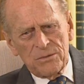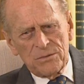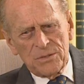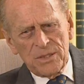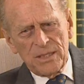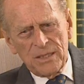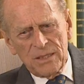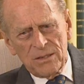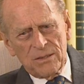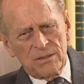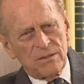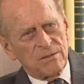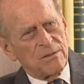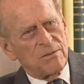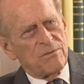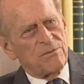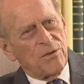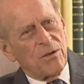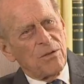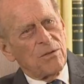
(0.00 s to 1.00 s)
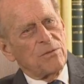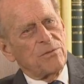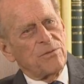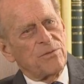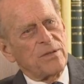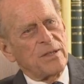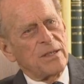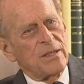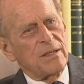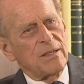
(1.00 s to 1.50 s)
you suddenly got
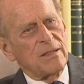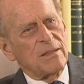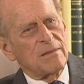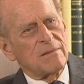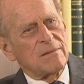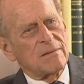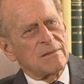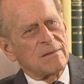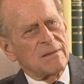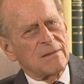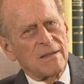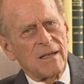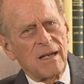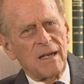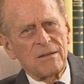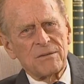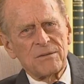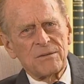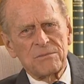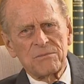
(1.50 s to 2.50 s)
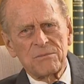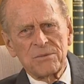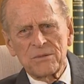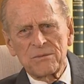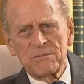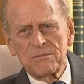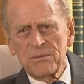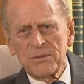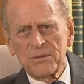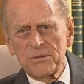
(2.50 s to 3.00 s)
involved in how do you,
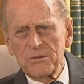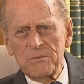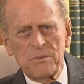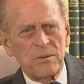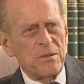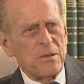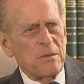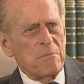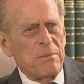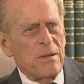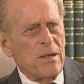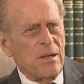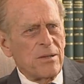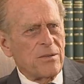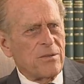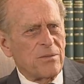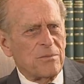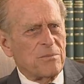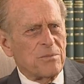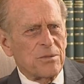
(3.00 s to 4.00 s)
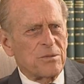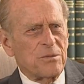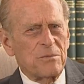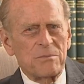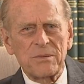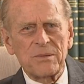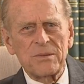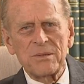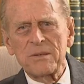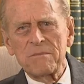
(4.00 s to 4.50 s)
what, what do you put in the bathroom? What do
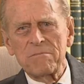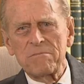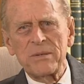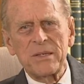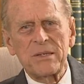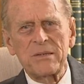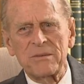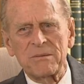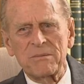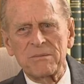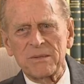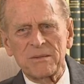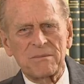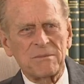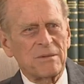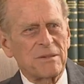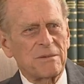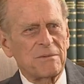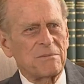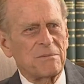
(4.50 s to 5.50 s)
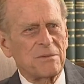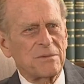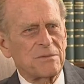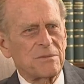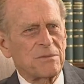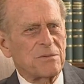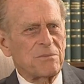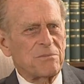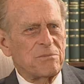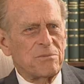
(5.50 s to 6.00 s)
you put in the bedroom? What, what, what
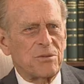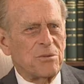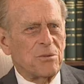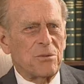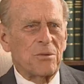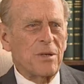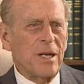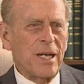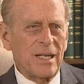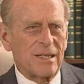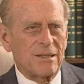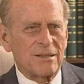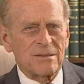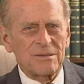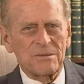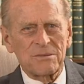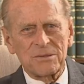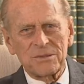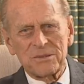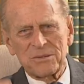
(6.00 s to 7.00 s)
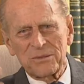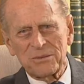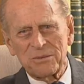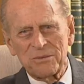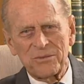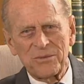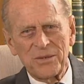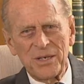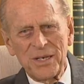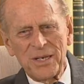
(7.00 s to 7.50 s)
sort of door handles? What sort
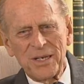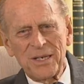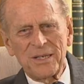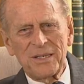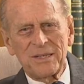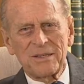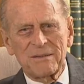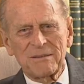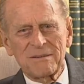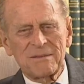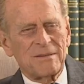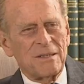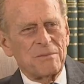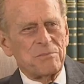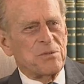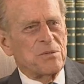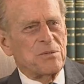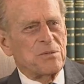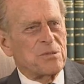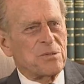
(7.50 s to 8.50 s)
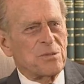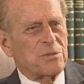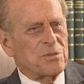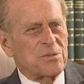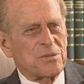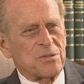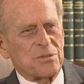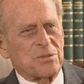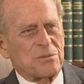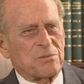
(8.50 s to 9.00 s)
of cups and
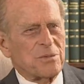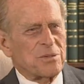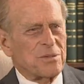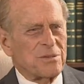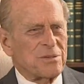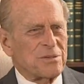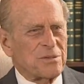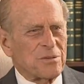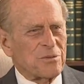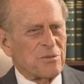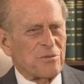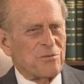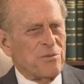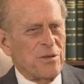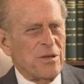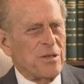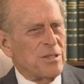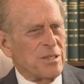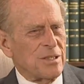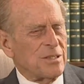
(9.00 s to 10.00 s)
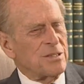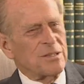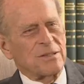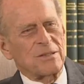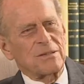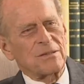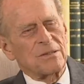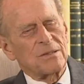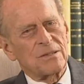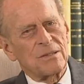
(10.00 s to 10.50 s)
saucers? What sort of furniture?
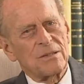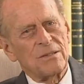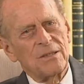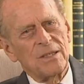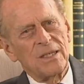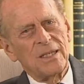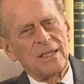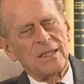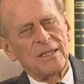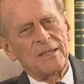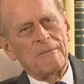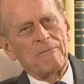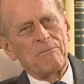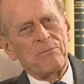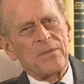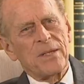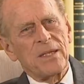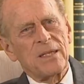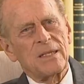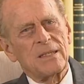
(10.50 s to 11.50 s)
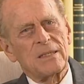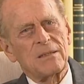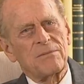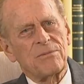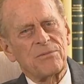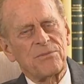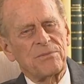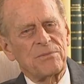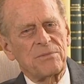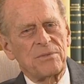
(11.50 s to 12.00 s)
Do you know? So and
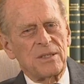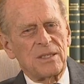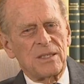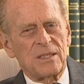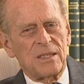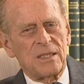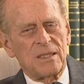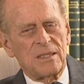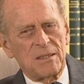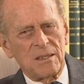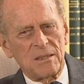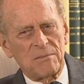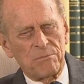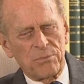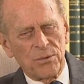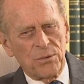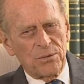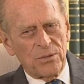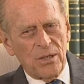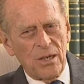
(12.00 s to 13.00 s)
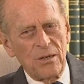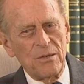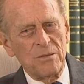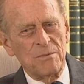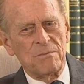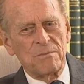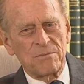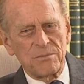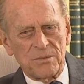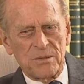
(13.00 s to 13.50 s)
it, it, it, brought
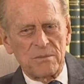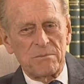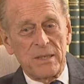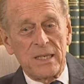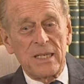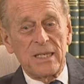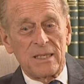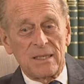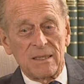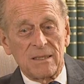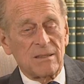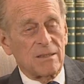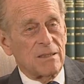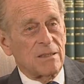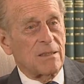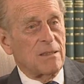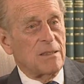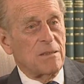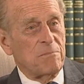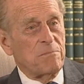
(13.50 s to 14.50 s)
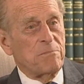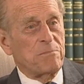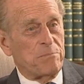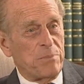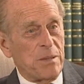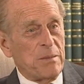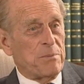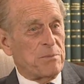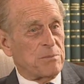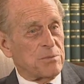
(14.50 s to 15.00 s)
home to me that,
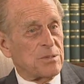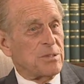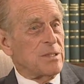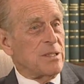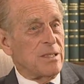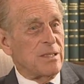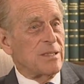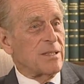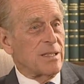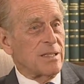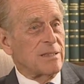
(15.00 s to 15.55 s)
that people were sitting